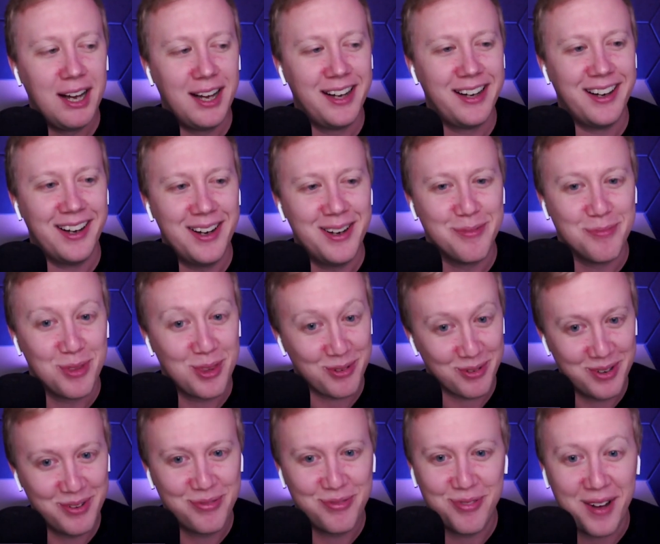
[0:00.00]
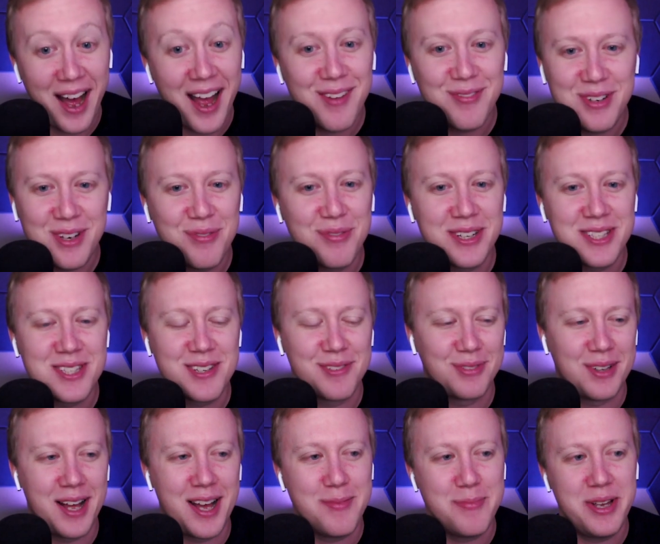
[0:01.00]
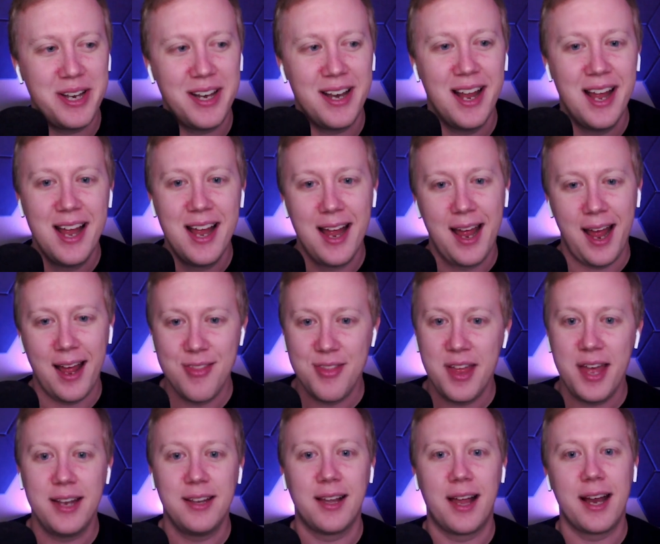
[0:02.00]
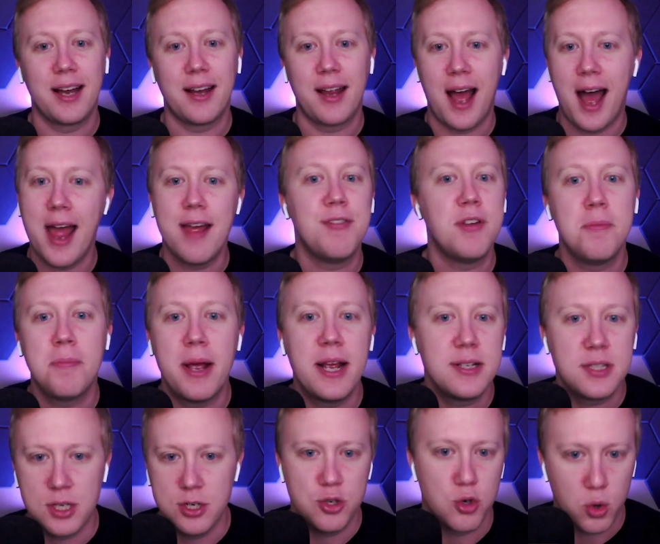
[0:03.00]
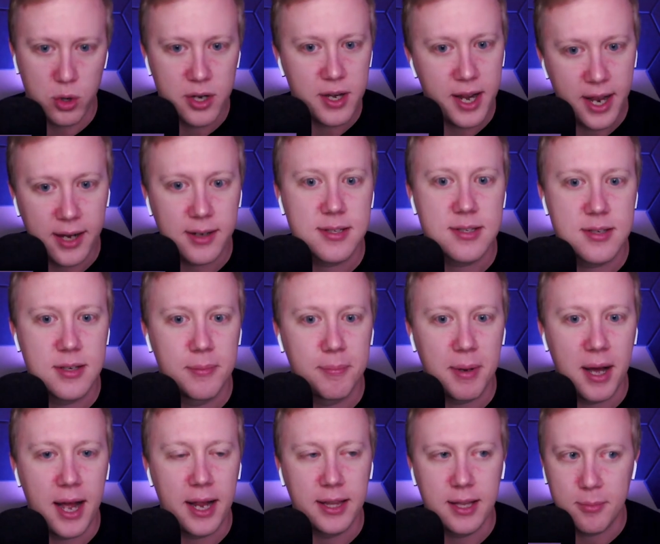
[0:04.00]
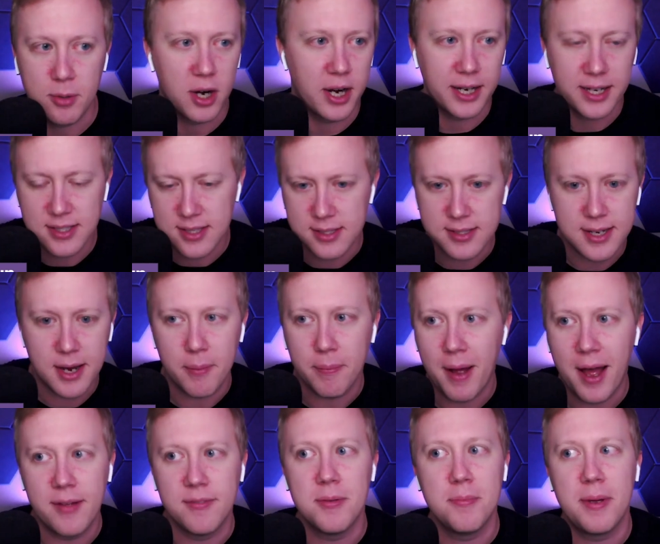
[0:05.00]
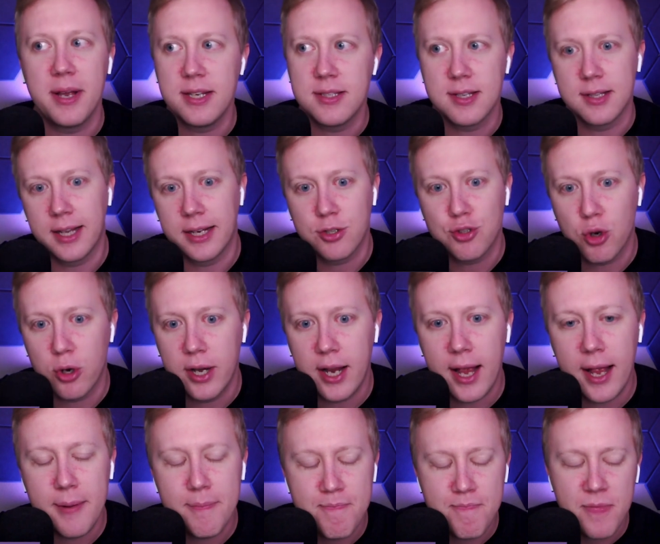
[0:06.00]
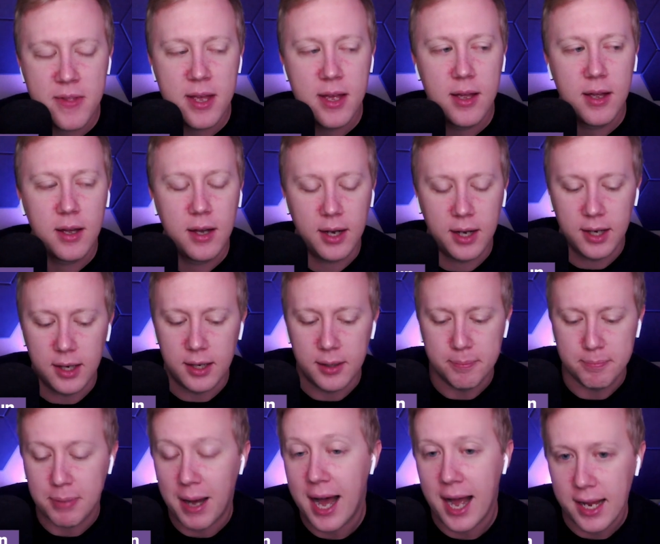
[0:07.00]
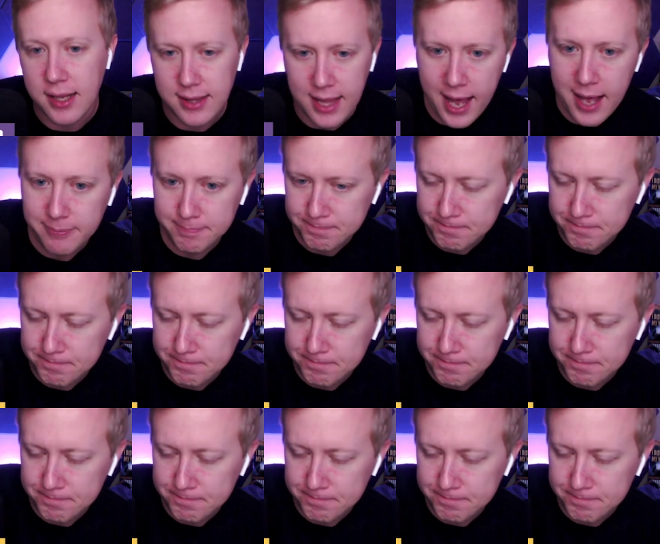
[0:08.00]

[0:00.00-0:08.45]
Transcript: Um, through five defensive linemen, and then like Ivan Pace and Jordan Hicks behind them, or I guess it's now Ivan Pace and like Troy Dye um, behind that.